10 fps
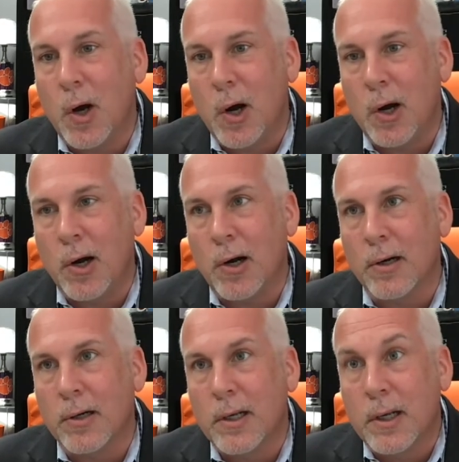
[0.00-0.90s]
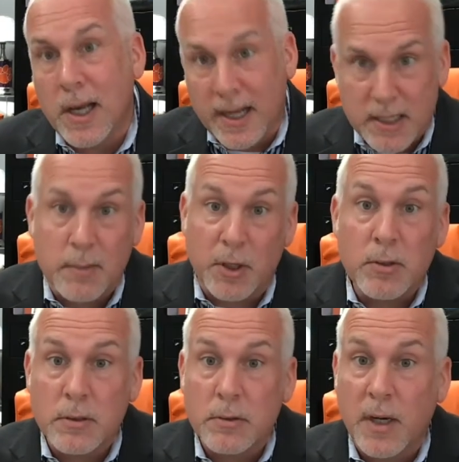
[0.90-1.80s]
our
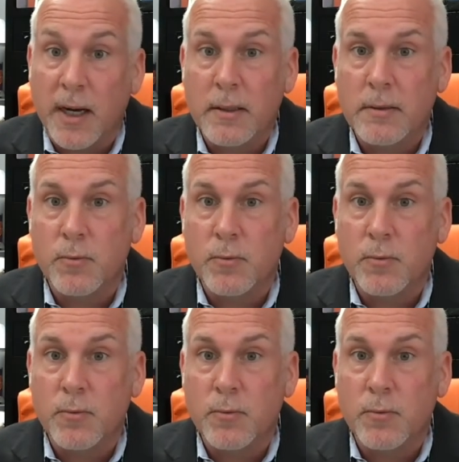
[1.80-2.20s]
customers, right?